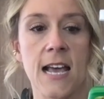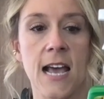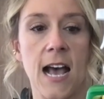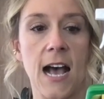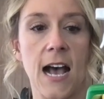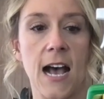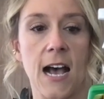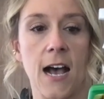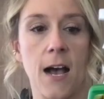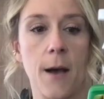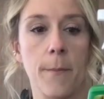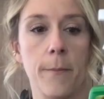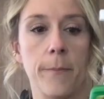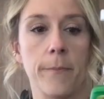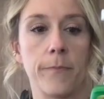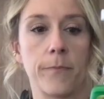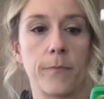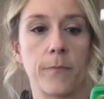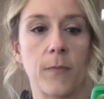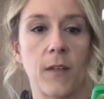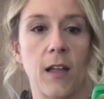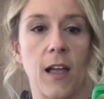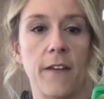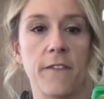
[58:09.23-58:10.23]

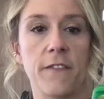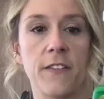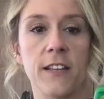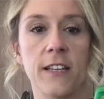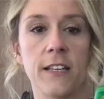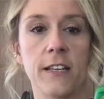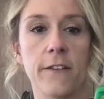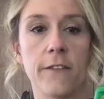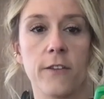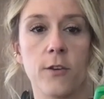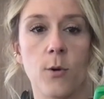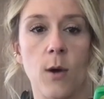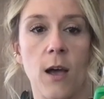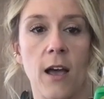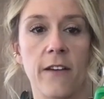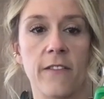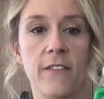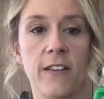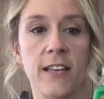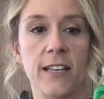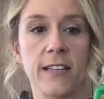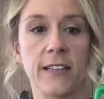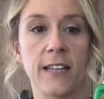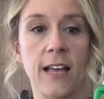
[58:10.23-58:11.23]
I feel like if you have
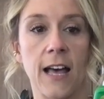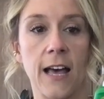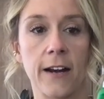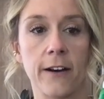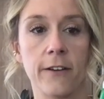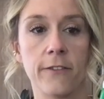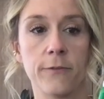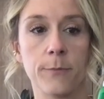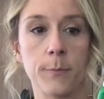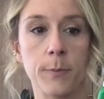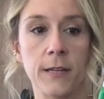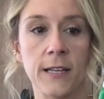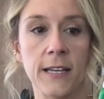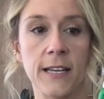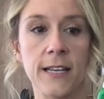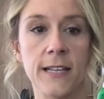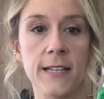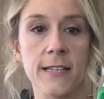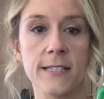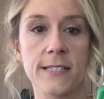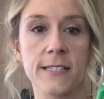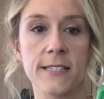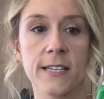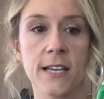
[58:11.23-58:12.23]
a lot of
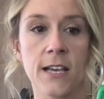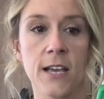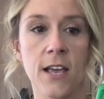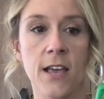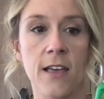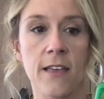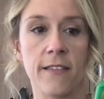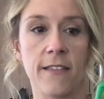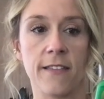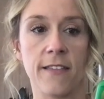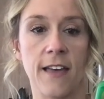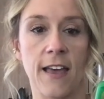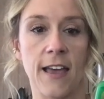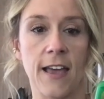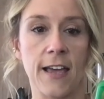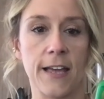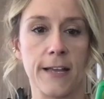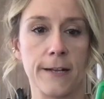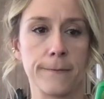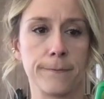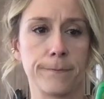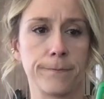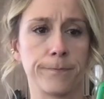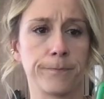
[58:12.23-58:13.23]
plants,
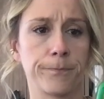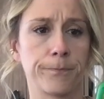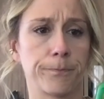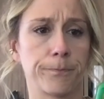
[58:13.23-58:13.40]
then